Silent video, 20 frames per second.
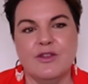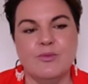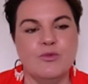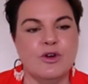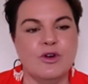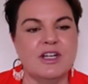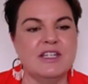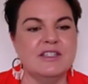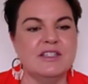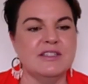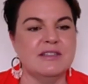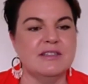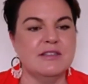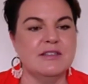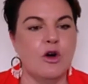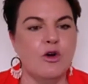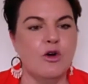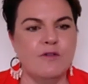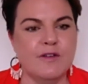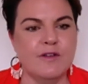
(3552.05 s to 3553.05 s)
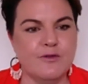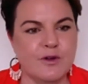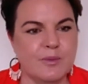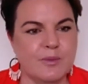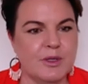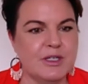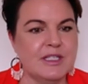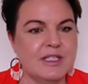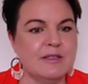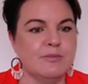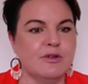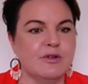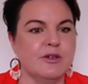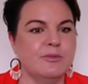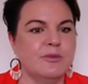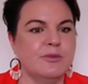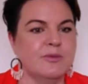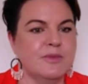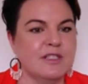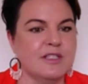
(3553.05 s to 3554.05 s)
wanting to solve everybody's
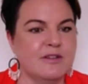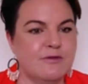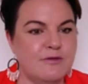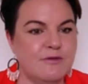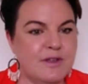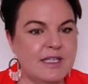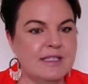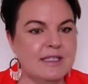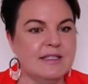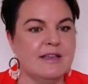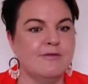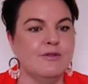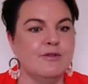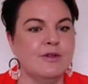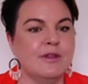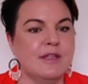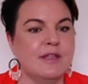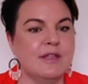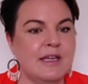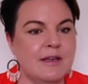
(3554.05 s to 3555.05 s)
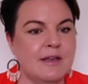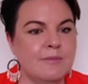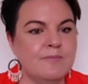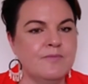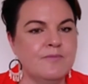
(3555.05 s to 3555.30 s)
problems and fix everything.